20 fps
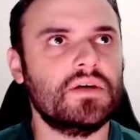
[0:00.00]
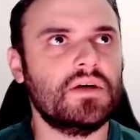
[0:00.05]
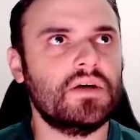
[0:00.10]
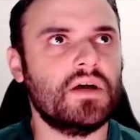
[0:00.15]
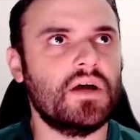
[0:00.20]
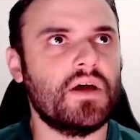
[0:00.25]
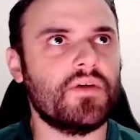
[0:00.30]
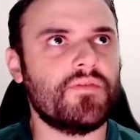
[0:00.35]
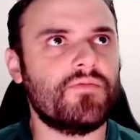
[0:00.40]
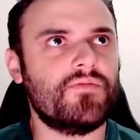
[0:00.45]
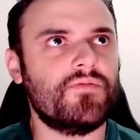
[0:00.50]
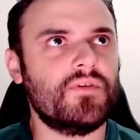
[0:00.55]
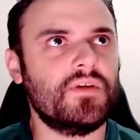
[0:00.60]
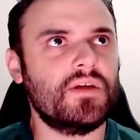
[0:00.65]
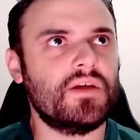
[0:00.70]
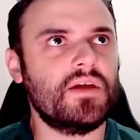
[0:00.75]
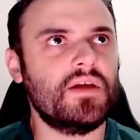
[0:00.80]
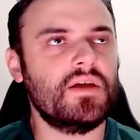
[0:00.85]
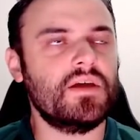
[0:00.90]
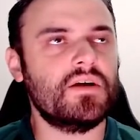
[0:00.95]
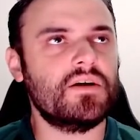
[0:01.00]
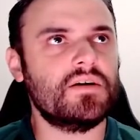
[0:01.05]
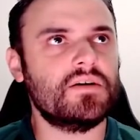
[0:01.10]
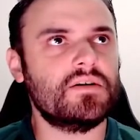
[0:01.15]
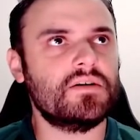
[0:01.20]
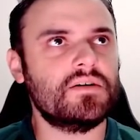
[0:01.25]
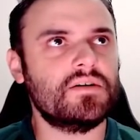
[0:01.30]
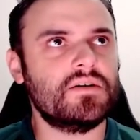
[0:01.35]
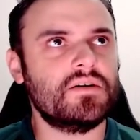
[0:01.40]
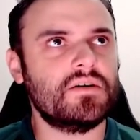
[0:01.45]
I think
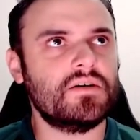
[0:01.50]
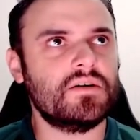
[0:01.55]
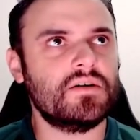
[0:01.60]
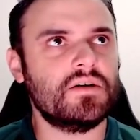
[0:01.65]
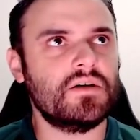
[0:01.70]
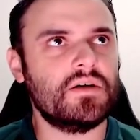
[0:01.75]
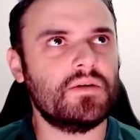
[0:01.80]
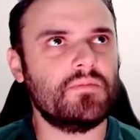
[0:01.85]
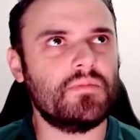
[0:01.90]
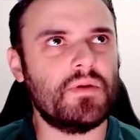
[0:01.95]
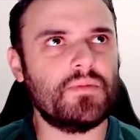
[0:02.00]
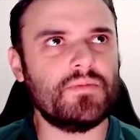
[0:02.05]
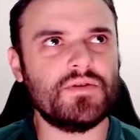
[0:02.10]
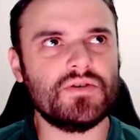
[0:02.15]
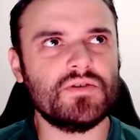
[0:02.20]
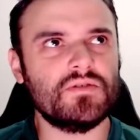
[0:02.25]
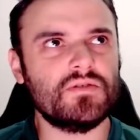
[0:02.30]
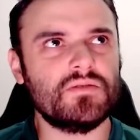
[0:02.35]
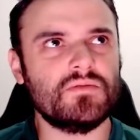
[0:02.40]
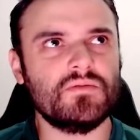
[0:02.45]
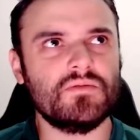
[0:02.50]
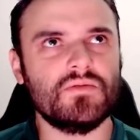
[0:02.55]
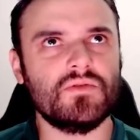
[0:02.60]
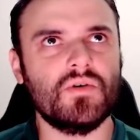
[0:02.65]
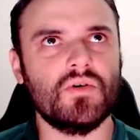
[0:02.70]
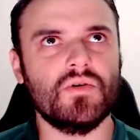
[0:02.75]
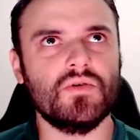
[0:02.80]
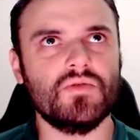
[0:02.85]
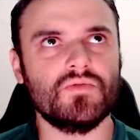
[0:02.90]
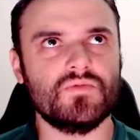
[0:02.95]
here, maybe we should
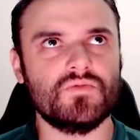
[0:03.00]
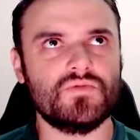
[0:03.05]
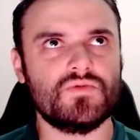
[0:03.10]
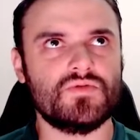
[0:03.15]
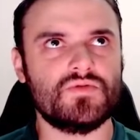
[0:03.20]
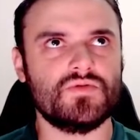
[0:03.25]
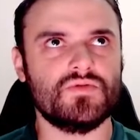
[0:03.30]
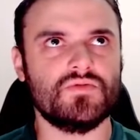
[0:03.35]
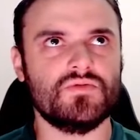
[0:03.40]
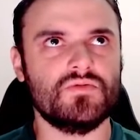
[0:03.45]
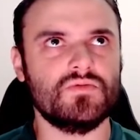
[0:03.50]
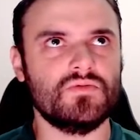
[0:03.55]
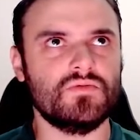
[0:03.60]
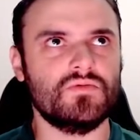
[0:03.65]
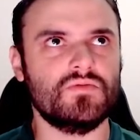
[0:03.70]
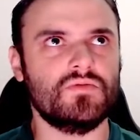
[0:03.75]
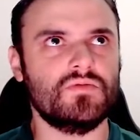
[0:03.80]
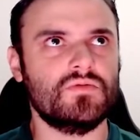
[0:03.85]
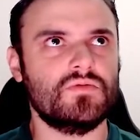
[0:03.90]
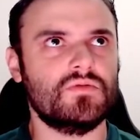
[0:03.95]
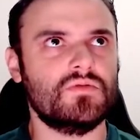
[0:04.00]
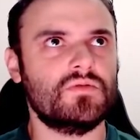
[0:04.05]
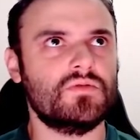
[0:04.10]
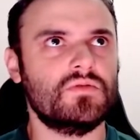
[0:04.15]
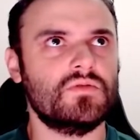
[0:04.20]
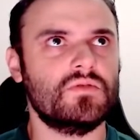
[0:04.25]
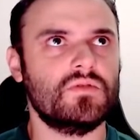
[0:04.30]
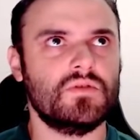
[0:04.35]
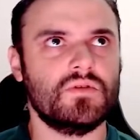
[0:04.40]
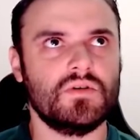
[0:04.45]
go to
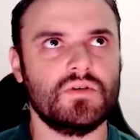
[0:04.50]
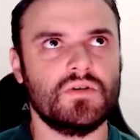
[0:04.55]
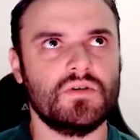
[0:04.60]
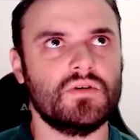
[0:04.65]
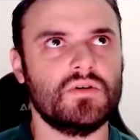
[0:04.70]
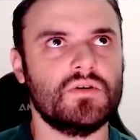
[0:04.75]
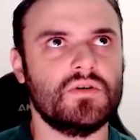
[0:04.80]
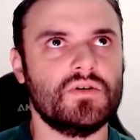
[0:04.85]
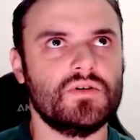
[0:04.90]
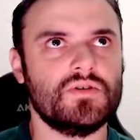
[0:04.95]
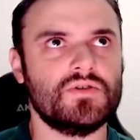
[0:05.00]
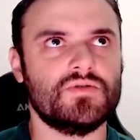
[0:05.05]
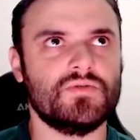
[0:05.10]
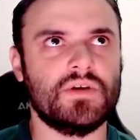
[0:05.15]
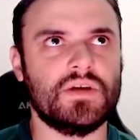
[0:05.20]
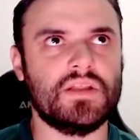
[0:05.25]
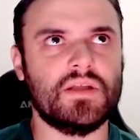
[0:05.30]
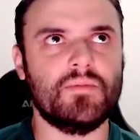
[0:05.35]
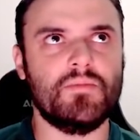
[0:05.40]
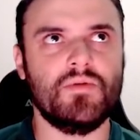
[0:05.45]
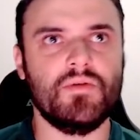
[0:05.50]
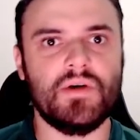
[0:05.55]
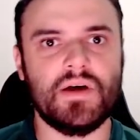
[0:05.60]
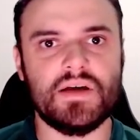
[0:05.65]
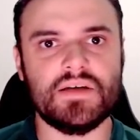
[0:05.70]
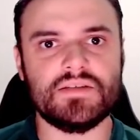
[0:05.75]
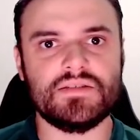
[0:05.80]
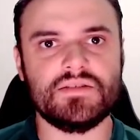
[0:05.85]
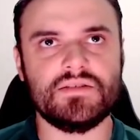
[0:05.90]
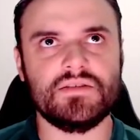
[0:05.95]

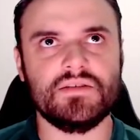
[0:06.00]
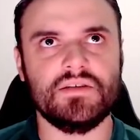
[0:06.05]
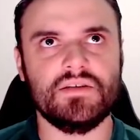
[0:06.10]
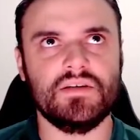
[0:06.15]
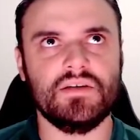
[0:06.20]
AWS